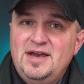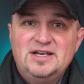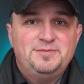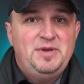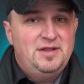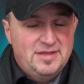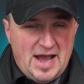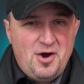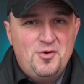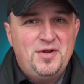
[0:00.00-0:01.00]
is be
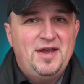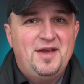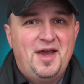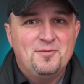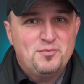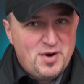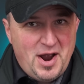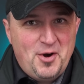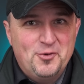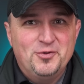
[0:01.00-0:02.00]
loud and
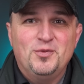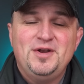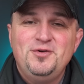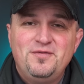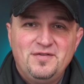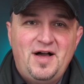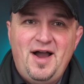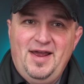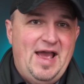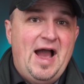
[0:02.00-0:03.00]
proud when you fly.